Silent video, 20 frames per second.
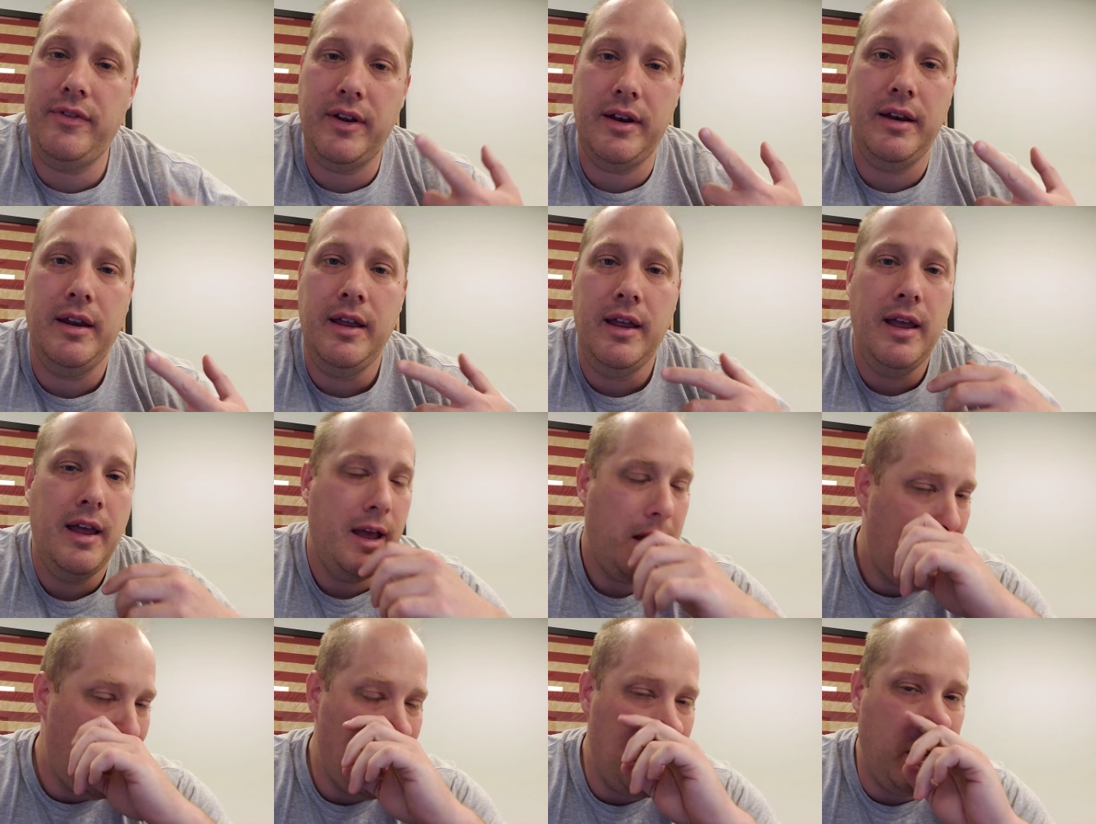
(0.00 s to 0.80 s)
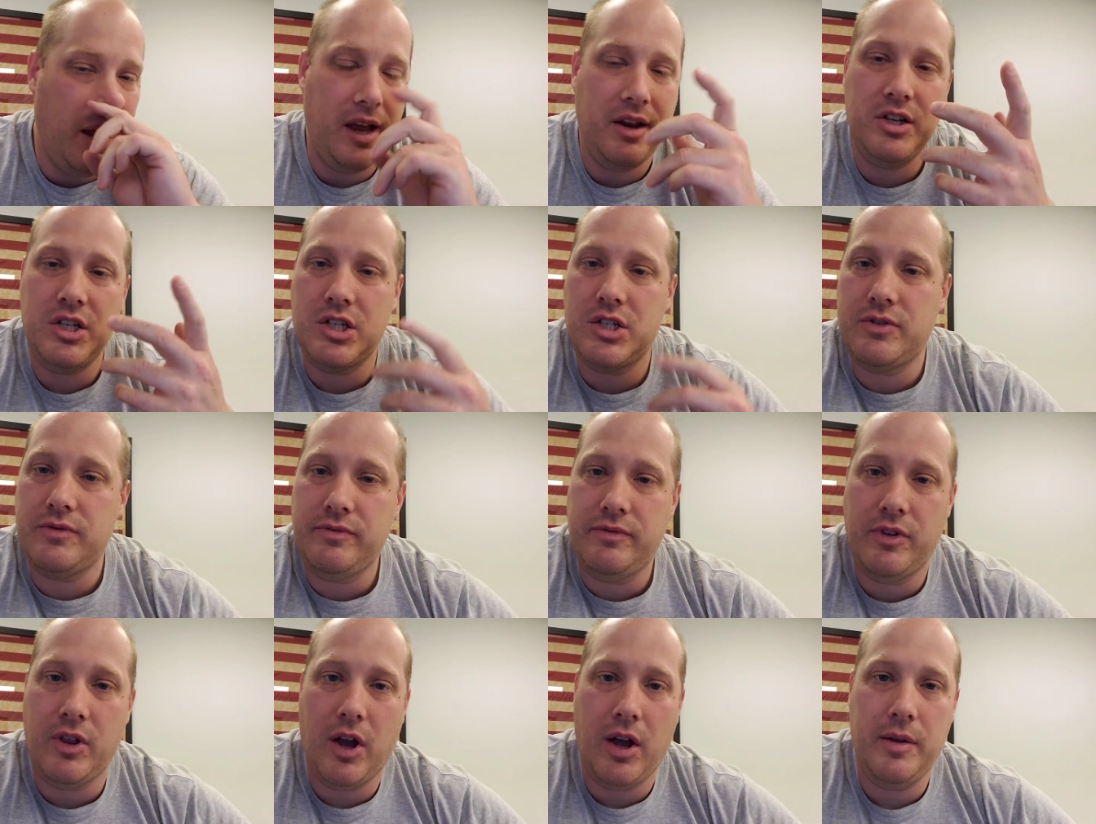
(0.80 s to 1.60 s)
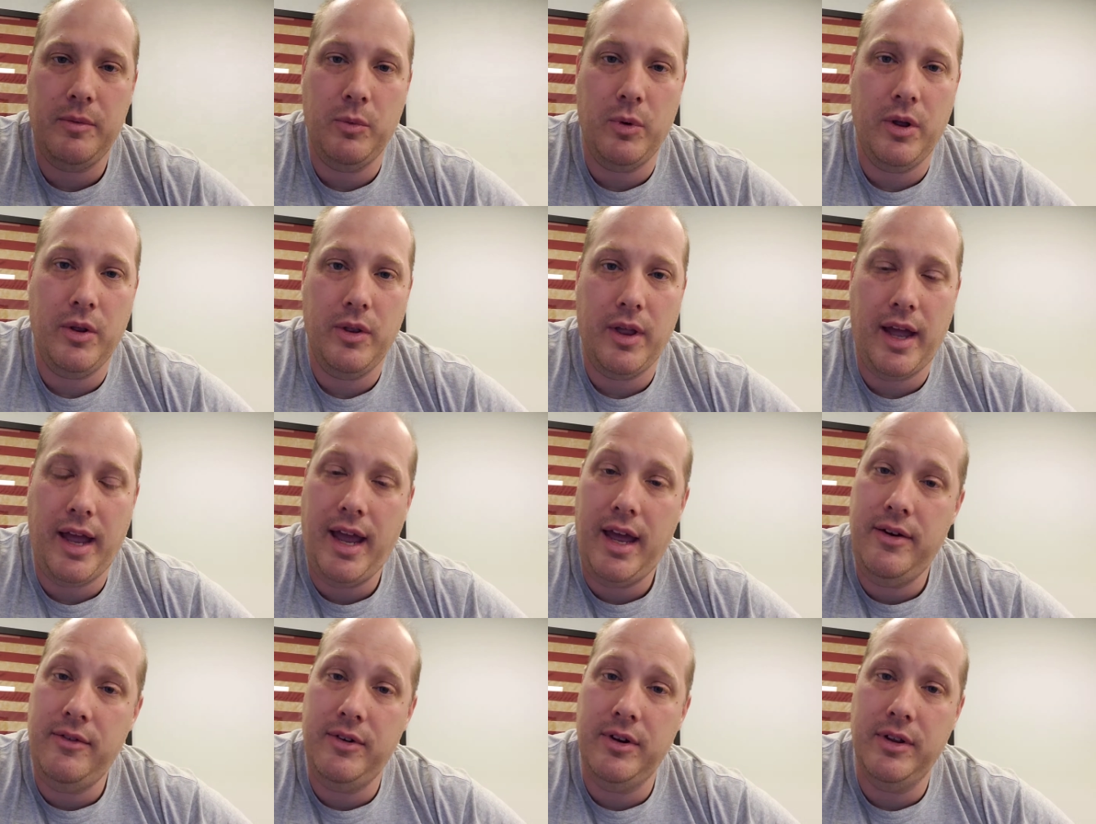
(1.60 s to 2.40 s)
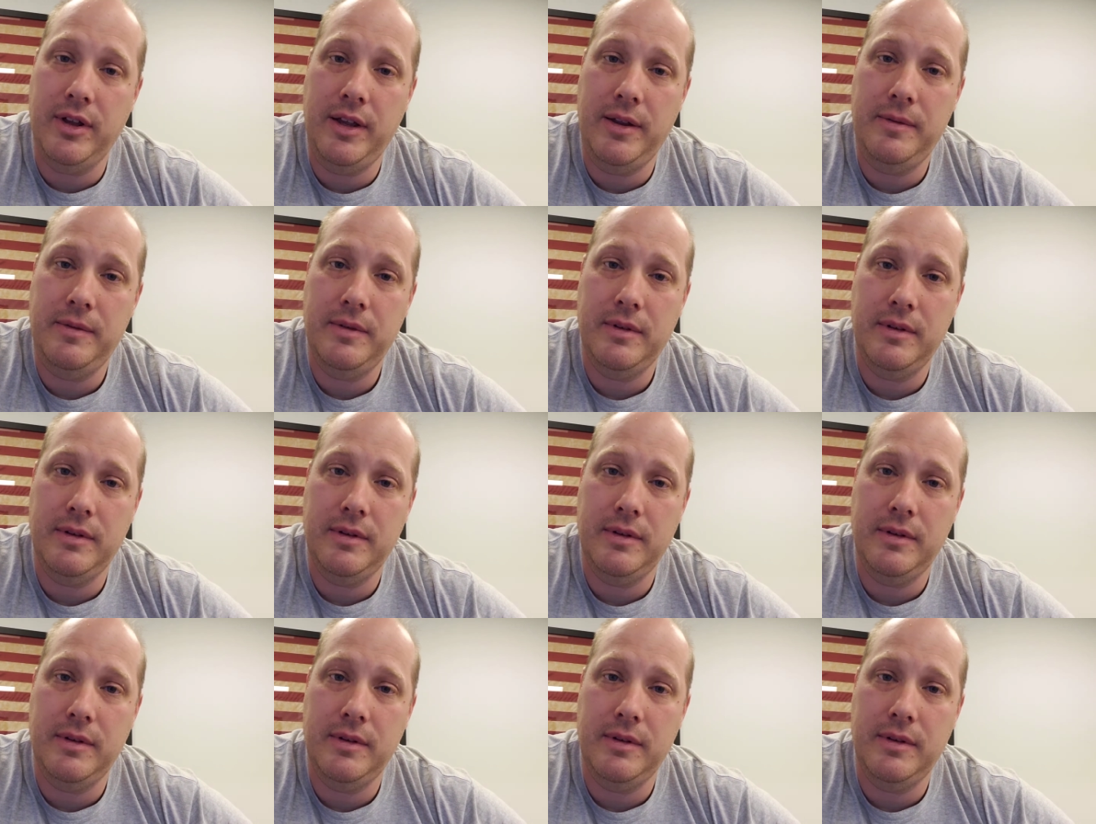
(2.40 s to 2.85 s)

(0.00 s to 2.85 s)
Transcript: And uh, I just thought, well, I hadn't really